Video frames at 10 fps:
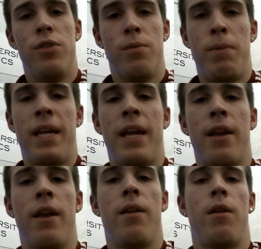begin
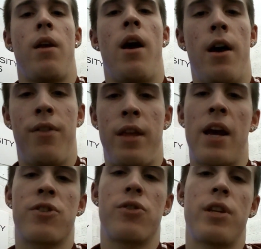the
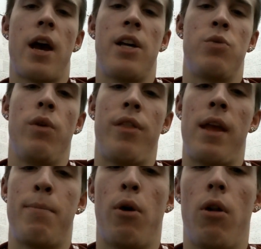exercise with
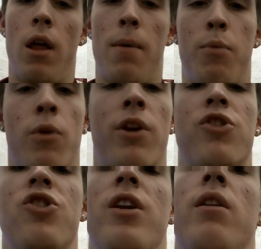a pull-up where your
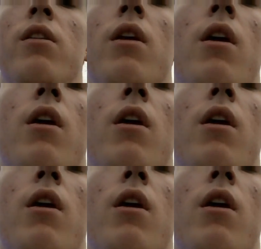chin